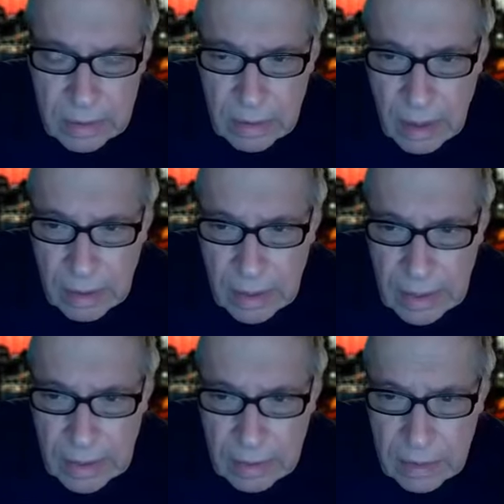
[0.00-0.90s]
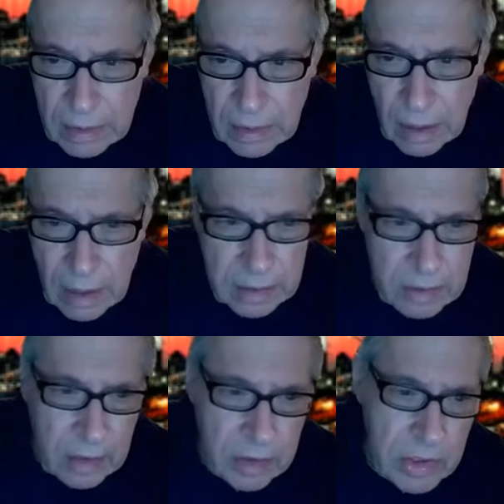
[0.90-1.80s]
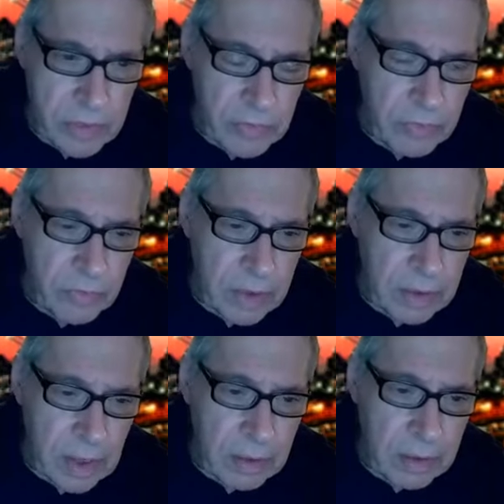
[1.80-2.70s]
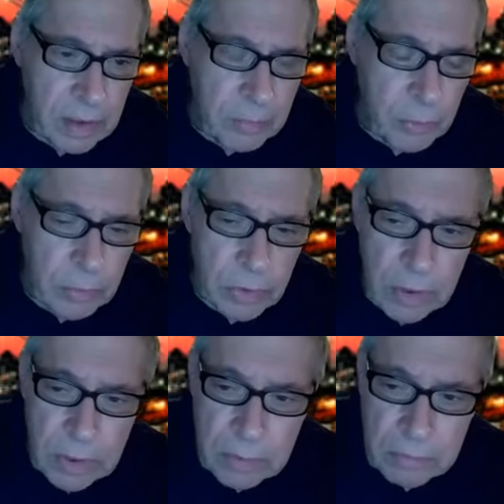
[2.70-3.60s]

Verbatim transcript: Thailand, 0.9 of a fatality per million.